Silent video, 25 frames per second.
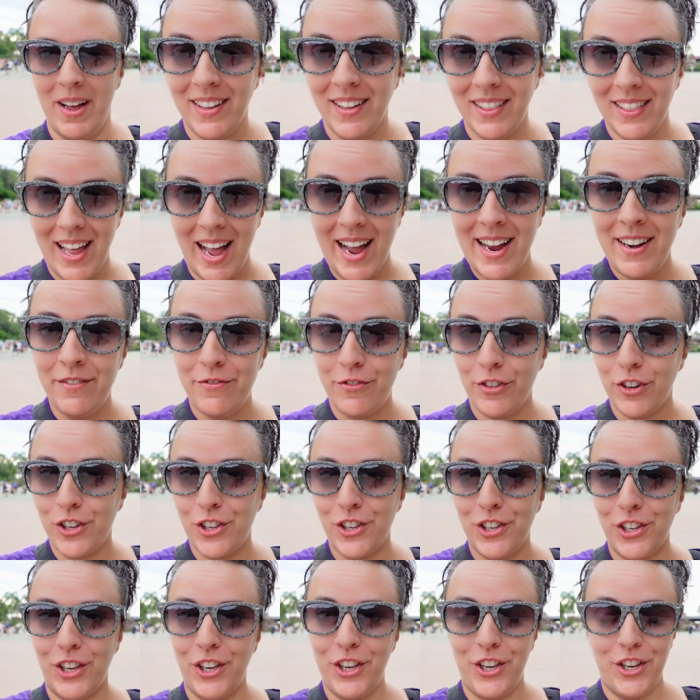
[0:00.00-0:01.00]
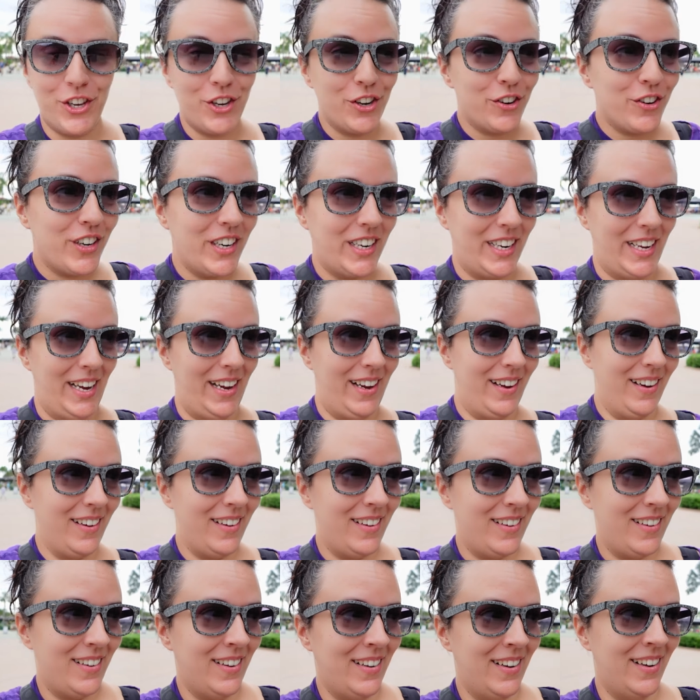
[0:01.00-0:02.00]
line for security
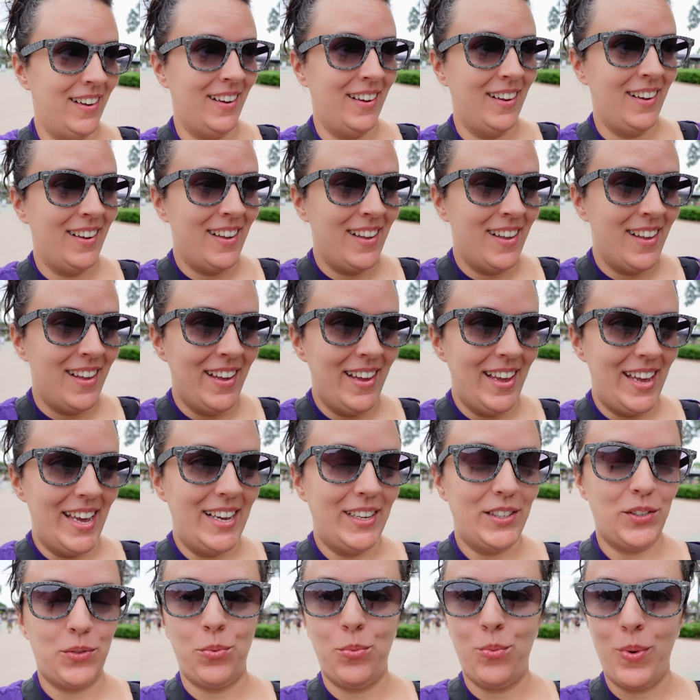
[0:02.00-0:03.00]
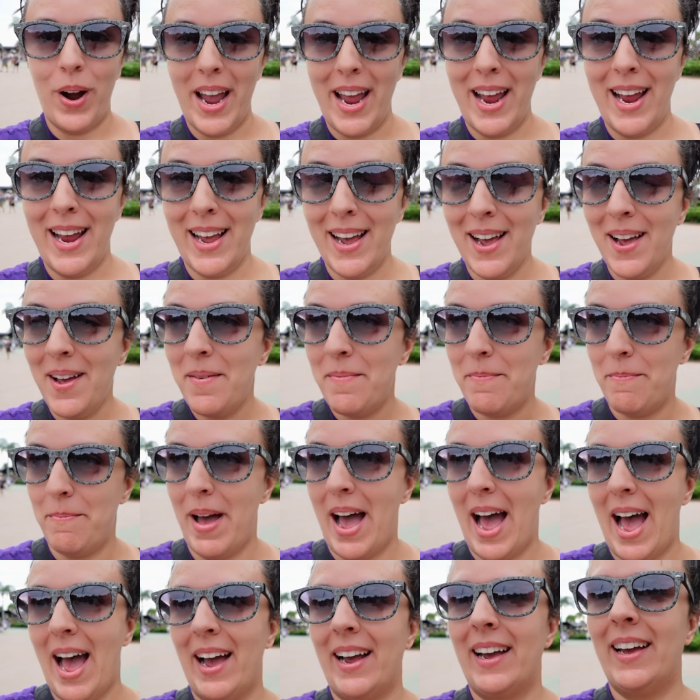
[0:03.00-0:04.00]
is way
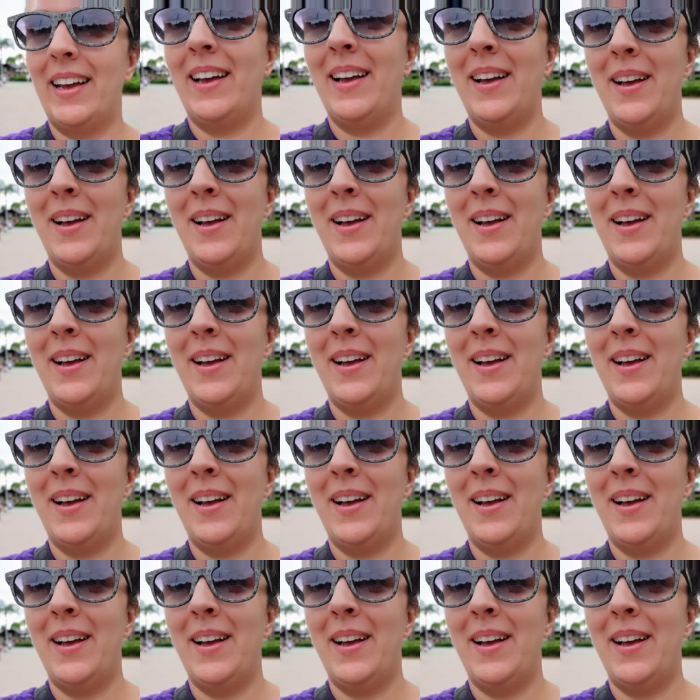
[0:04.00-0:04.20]
back